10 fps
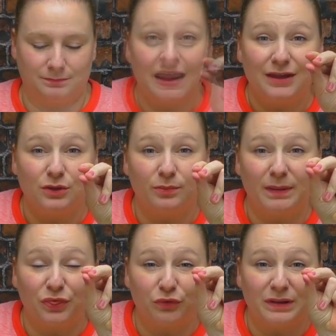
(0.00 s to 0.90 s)
I use
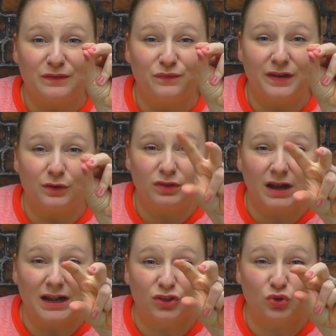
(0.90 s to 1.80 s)
my 3 fingers to
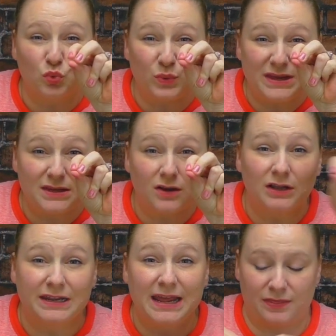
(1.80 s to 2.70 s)
kind of squeeze it all
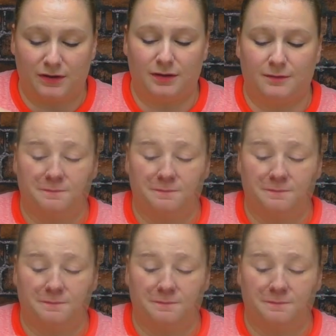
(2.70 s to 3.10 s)
together.